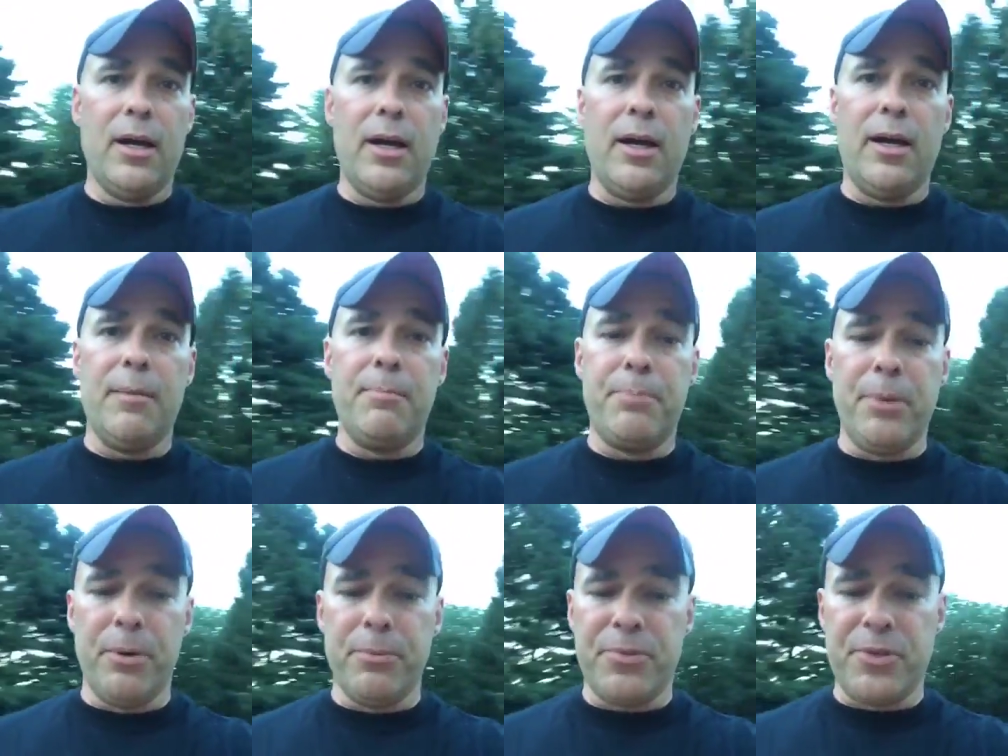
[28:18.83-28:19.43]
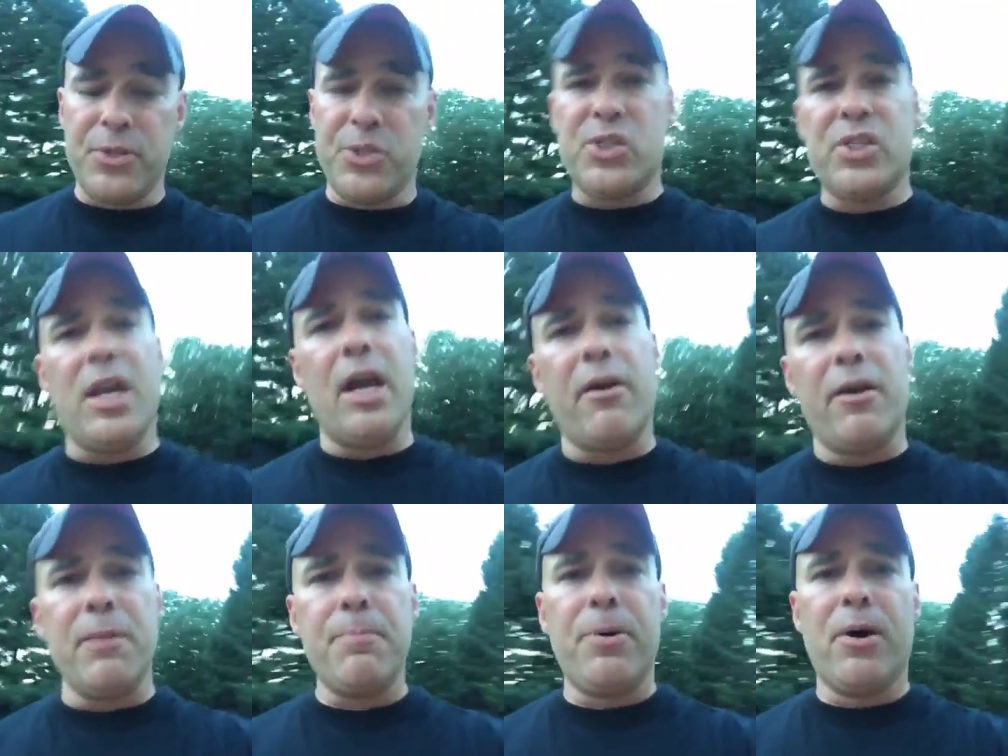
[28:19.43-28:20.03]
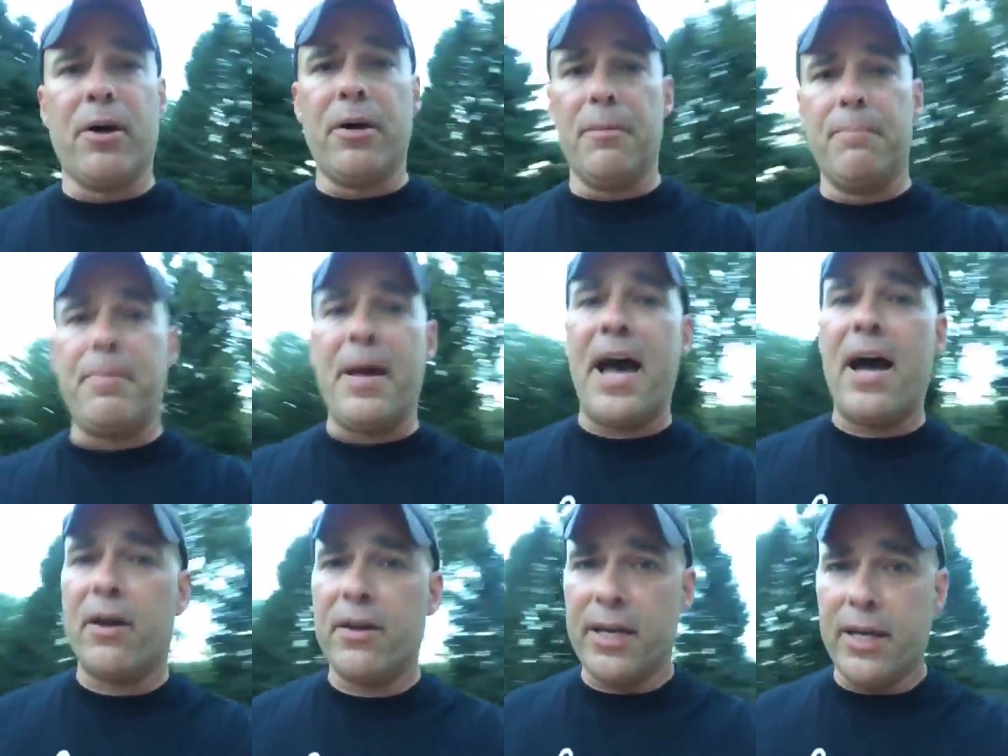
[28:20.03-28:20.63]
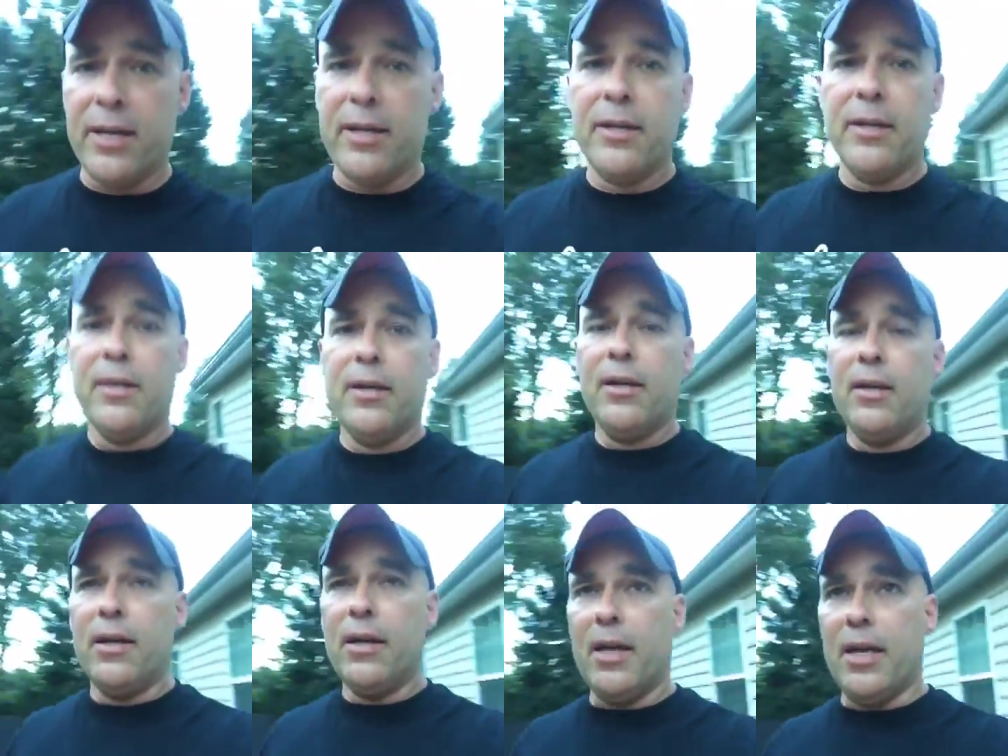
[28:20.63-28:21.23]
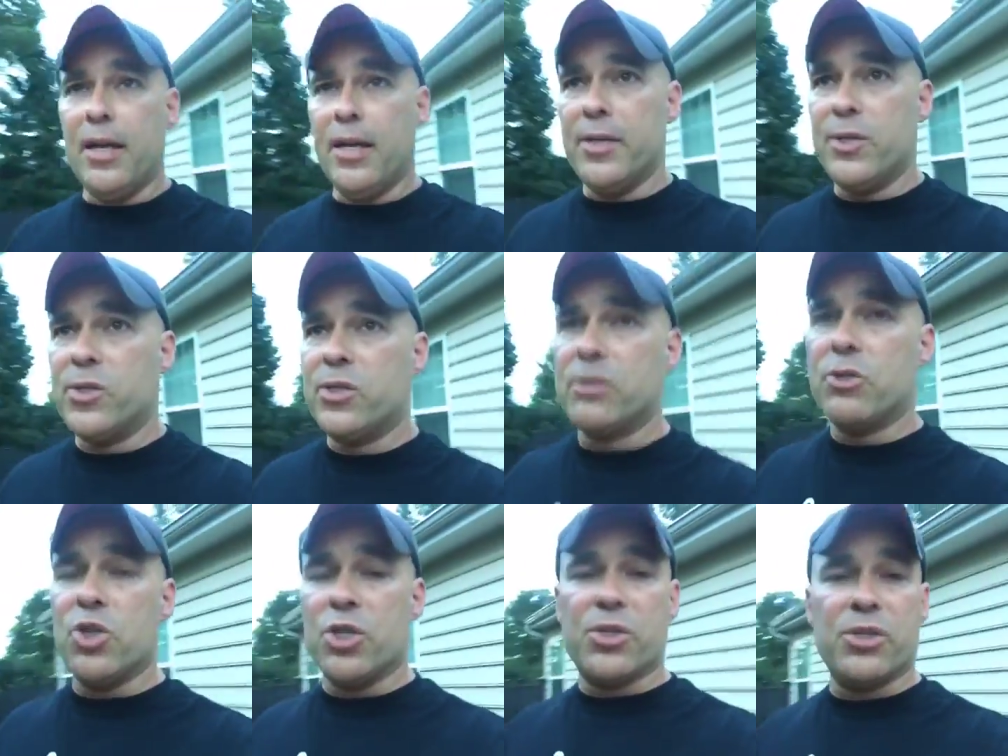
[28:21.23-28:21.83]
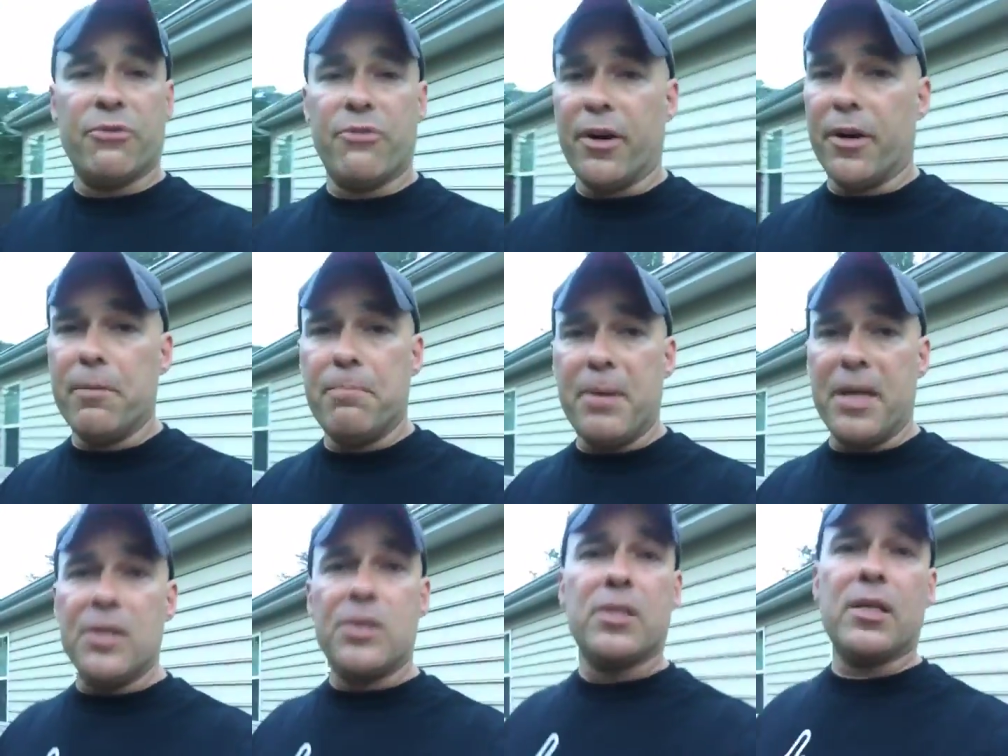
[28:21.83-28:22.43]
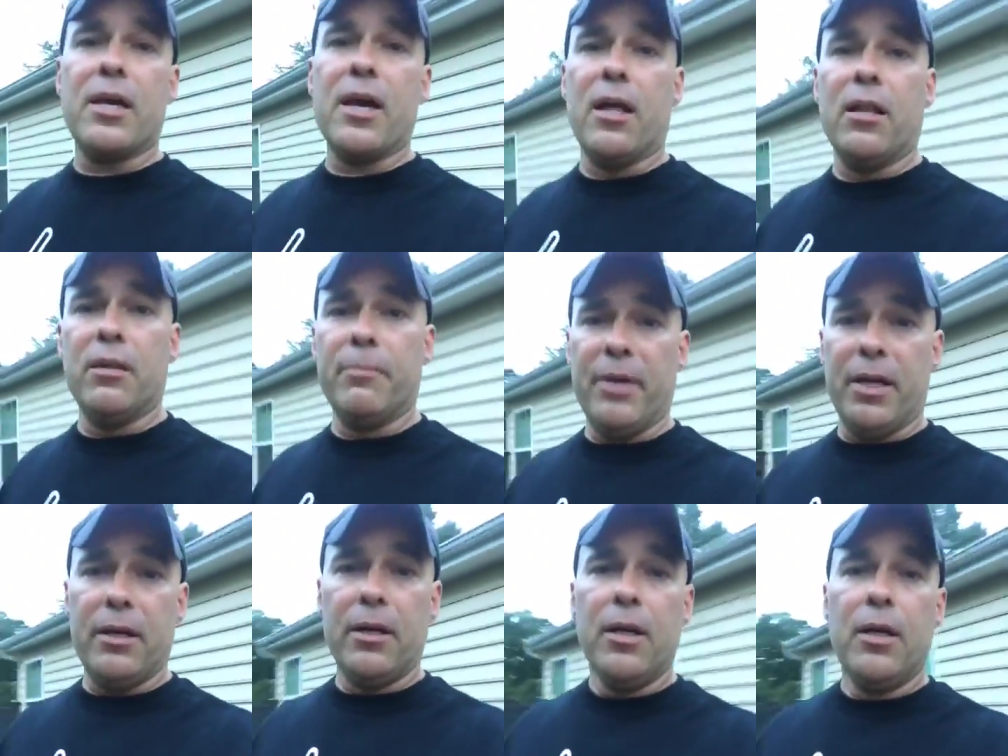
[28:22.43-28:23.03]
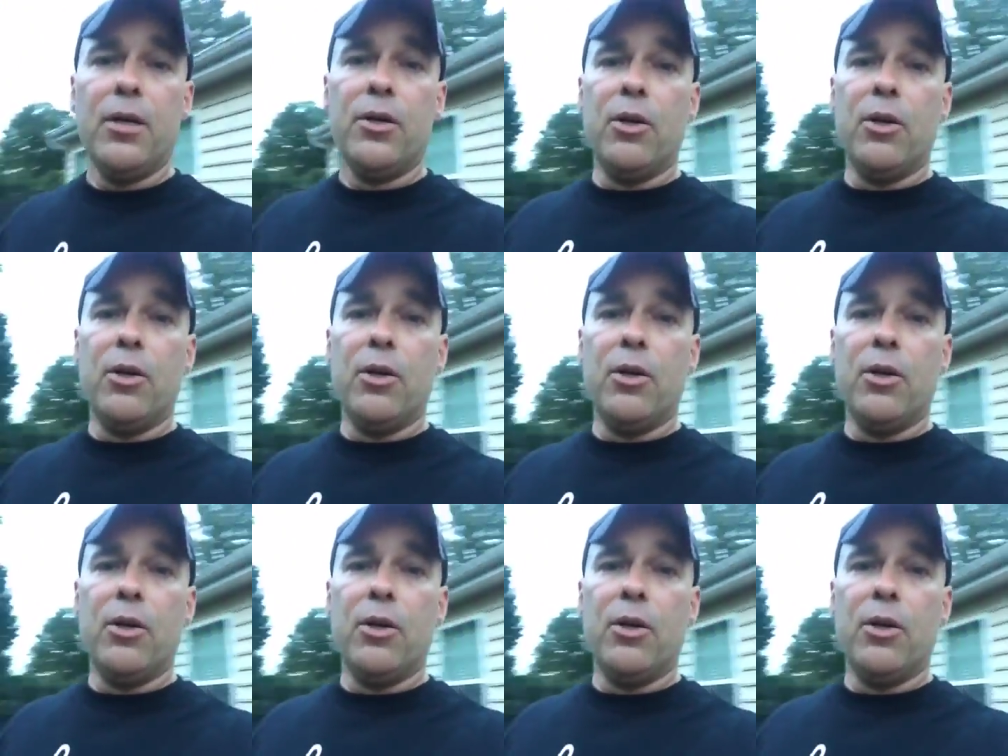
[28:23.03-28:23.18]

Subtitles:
But the scary part about it is just a very basic element.